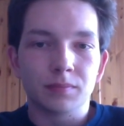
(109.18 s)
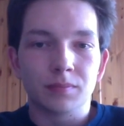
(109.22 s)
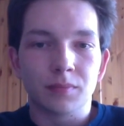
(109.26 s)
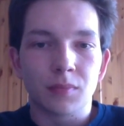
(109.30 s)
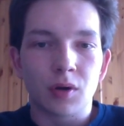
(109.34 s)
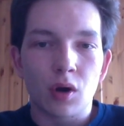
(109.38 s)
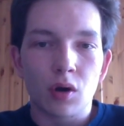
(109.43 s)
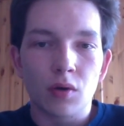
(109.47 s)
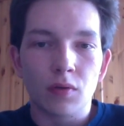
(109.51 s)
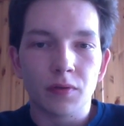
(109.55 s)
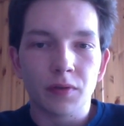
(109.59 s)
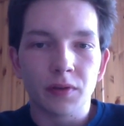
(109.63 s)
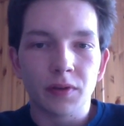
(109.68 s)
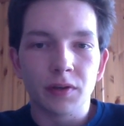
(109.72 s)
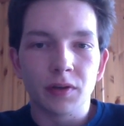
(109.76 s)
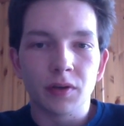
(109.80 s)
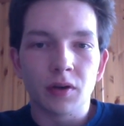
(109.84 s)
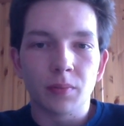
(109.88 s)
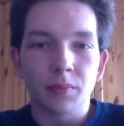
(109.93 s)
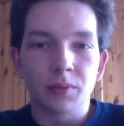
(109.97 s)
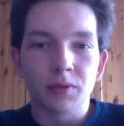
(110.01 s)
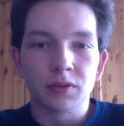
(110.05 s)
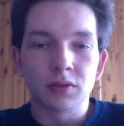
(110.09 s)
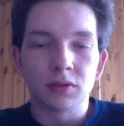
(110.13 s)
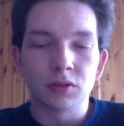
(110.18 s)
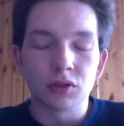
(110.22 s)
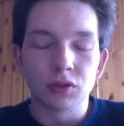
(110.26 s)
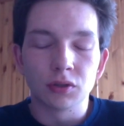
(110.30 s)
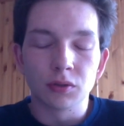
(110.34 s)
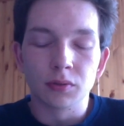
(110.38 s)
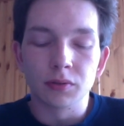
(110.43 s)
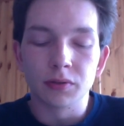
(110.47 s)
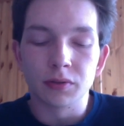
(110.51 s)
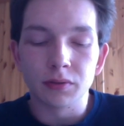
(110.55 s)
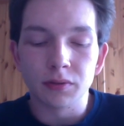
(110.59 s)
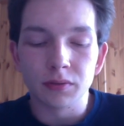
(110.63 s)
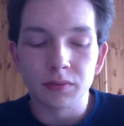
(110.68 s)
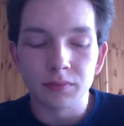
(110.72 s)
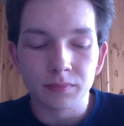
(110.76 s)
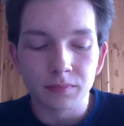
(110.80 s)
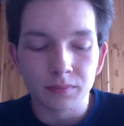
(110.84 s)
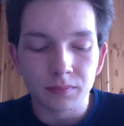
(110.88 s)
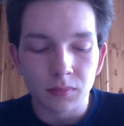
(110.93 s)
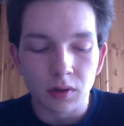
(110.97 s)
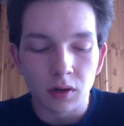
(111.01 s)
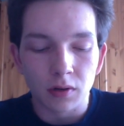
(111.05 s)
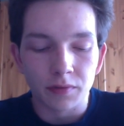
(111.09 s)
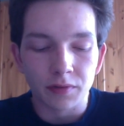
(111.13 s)
over the opposite shoulder,
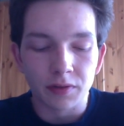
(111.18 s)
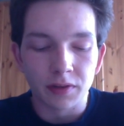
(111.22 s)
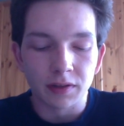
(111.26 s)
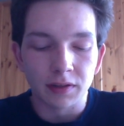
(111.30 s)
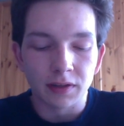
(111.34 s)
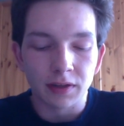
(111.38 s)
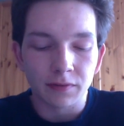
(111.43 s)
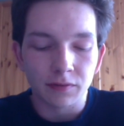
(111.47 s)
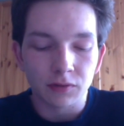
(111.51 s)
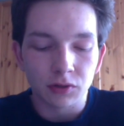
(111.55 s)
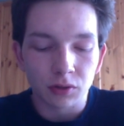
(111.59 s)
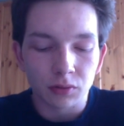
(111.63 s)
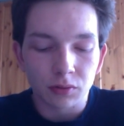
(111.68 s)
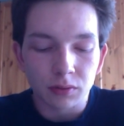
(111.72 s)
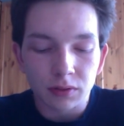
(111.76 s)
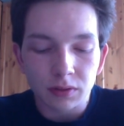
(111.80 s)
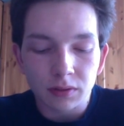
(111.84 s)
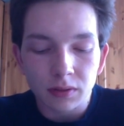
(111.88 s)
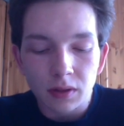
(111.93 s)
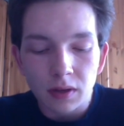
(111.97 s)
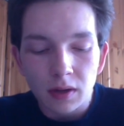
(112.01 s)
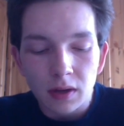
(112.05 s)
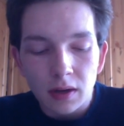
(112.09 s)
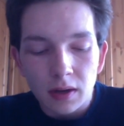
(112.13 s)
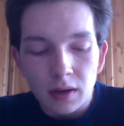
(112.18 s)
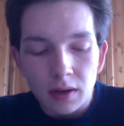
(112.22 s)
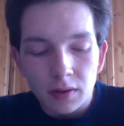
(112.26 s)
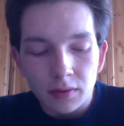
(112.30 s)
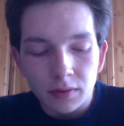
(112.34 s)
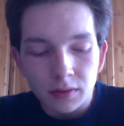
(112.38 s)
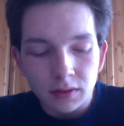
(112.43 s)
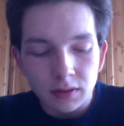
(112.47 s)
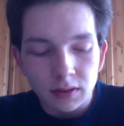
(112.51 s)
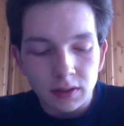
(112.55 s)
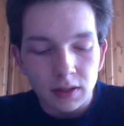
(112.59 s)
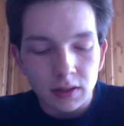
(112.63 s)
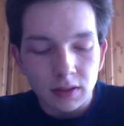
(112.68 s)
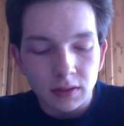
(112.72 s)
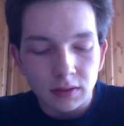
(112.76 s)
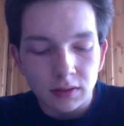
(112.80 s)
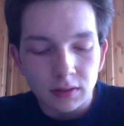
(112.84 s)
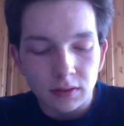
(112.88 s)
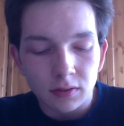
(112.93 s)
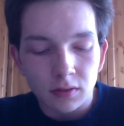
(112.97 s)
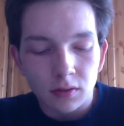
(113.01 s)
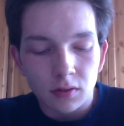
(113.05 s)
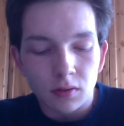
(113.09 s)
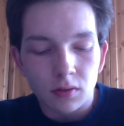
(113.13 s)
over the left shoulder in this case.
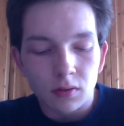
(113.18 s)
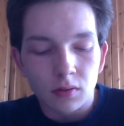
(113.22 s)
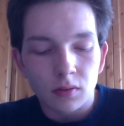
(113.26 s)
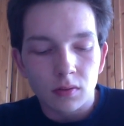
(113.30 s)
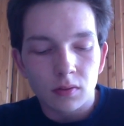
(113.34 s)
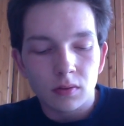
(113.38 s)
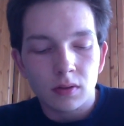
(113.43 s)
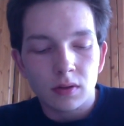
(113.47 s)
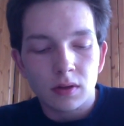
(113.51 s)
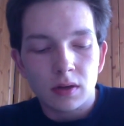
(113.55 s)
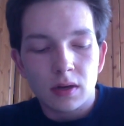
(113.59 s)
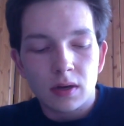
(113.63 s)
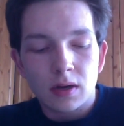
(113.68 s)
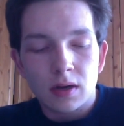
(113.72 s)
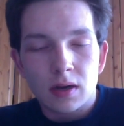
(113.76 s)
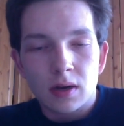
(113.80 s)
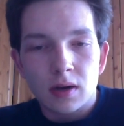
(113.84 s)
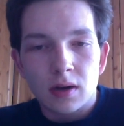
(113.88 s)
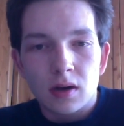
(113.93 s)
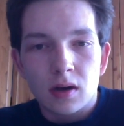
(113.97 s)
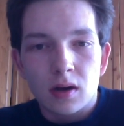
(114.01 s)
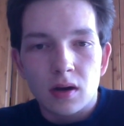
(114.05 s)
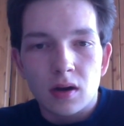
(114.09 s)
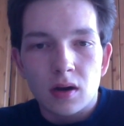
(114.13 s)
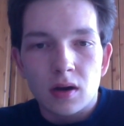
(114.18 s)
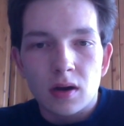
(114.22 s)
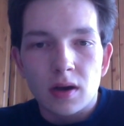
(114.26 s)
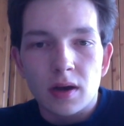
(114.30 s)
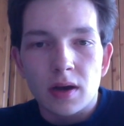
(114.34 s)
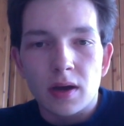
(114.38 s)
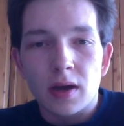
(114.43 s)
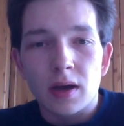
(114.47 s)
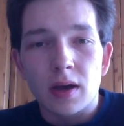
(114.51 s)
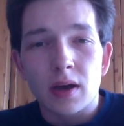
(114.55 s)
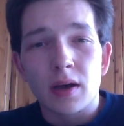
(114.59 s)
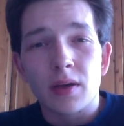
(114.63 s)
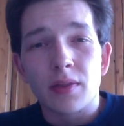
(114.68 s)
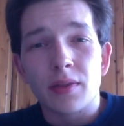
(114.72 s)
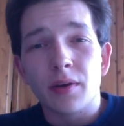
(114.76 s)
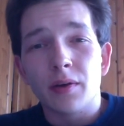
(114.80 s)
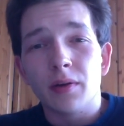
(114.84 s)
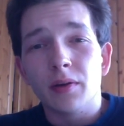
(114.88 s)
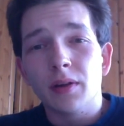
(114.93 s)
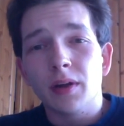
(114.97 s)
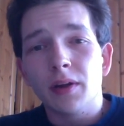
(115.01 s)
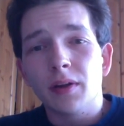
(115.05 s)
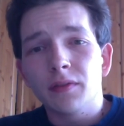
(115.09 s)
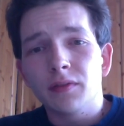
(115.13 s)
So there are
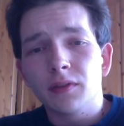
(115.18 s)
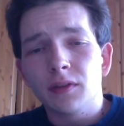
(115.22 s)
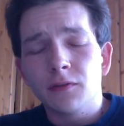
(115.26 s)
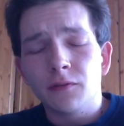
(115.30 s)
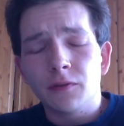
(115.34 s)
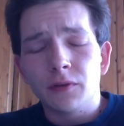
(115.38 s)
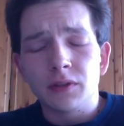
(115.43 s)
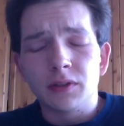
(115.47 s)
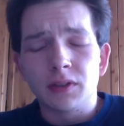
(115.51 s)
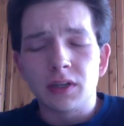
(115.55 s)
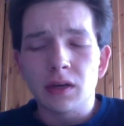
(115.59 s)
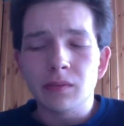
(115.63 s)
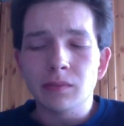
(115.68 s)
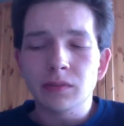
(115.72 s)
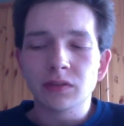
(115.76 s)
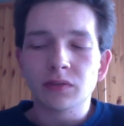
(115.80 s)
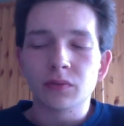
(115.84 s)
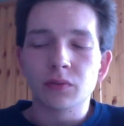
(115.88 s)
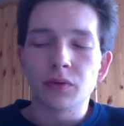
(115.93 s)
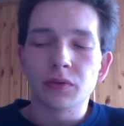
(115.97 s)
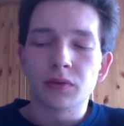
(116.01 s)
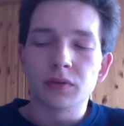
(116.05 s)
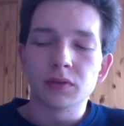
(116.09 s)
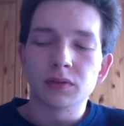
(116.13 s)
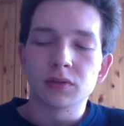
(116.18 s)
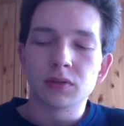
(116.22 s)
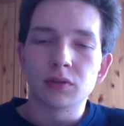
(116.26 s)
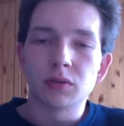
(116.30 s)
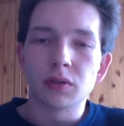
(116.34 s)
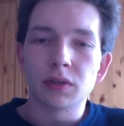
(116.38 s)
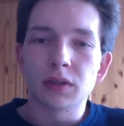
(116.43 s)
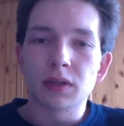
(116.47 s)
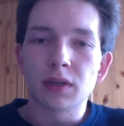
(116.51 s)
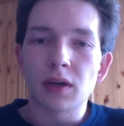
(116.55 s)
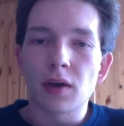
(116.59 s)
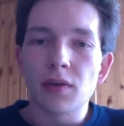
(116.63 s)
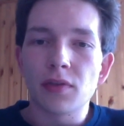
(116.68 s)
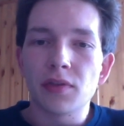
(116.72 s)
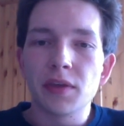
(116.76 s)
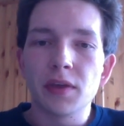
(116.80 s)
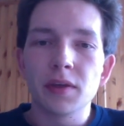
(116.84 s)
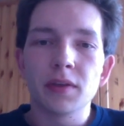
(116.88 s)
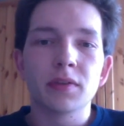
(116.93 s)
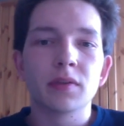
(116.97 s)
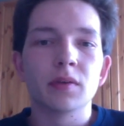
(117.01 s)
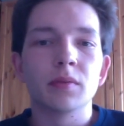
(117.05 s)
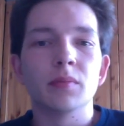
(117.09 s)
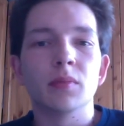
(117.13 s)
a lot of different names for this trick. I
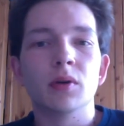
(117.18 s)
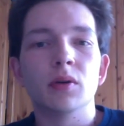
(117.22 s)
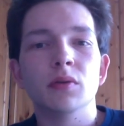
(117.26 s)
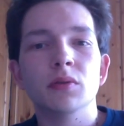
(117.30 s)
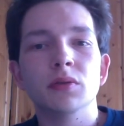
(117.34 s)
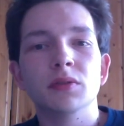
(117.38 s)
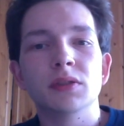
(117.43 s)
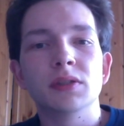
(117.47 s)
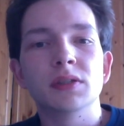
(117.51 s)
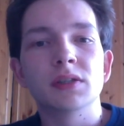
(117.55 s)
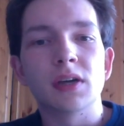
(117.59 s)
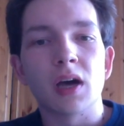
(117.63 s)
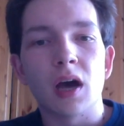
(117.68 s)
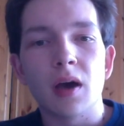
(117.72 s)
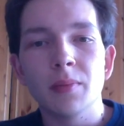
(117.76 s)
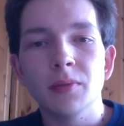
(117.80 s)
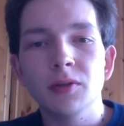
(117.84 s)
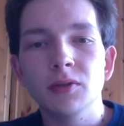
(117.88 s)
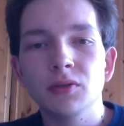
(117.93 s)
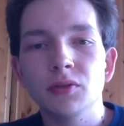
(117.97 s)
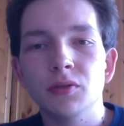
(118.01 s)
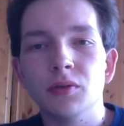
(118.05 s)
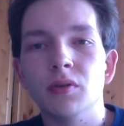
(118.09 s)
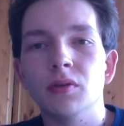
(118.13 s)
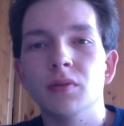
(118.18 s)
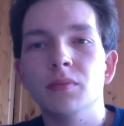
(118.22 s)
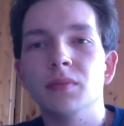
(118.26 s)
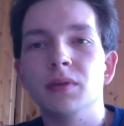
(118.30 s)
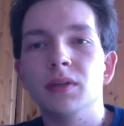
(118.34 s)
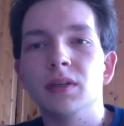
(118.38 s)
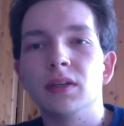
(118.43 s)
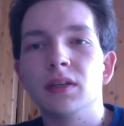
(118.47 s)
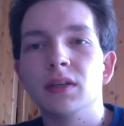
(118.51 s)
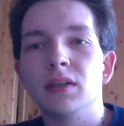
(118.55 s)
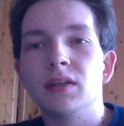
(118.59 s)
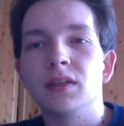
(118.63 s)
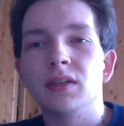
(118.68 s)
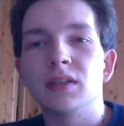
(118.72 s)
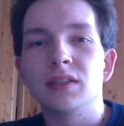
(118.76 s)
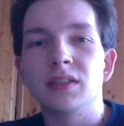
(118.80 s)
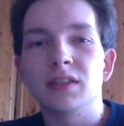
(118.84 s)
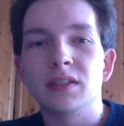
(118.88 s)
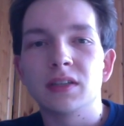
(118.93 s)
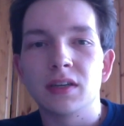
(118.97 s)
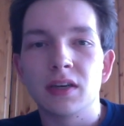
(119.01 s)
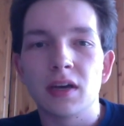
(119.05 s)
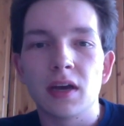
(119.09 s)
think the most common term is